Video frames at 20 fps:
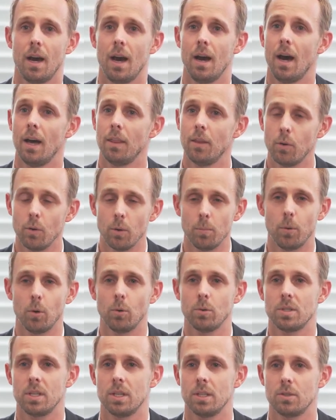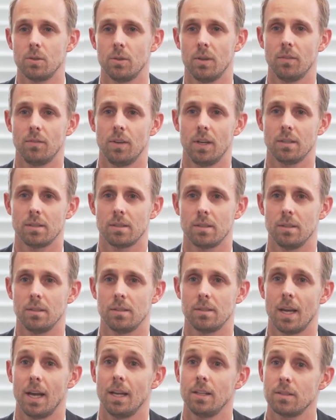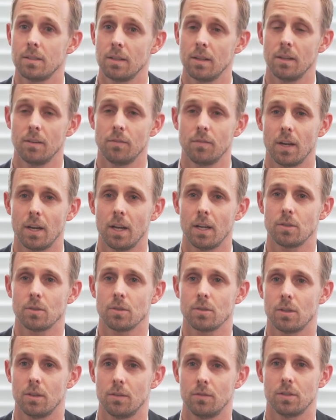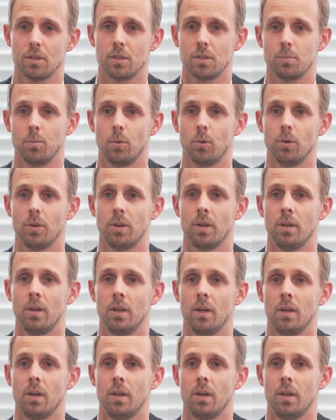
other reporting to investors and to the Financial Services Board,